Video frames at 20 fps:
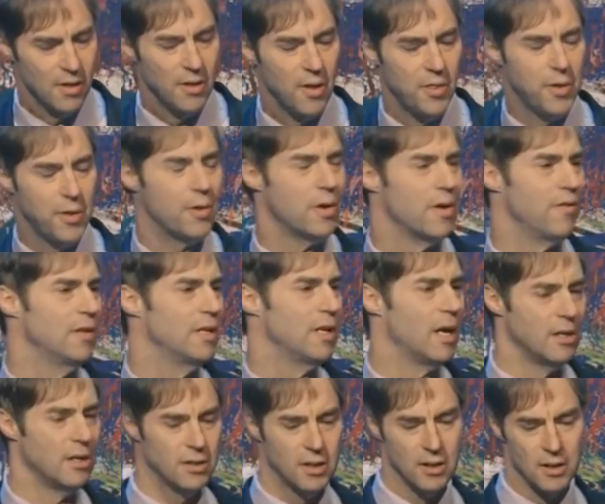The theory of
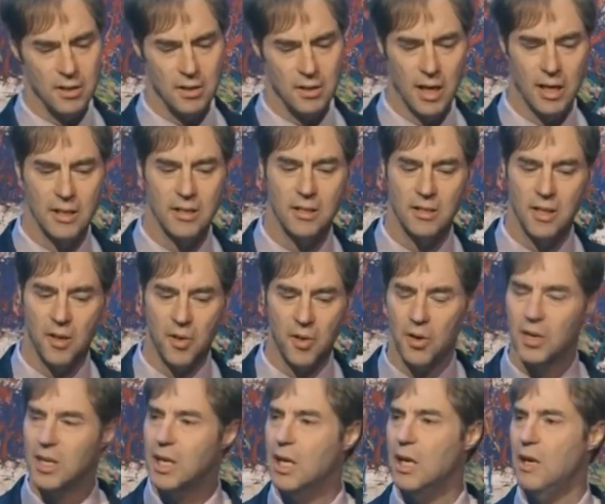intelligent design is that there
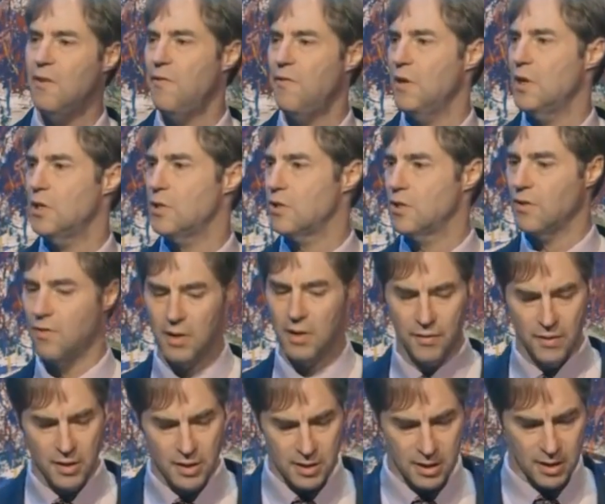are key features of
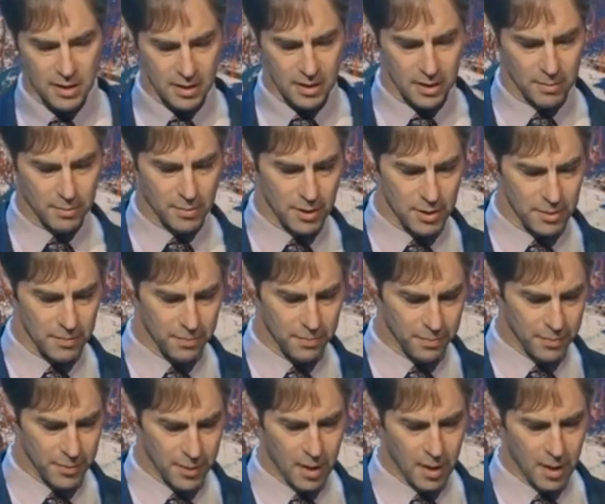living systems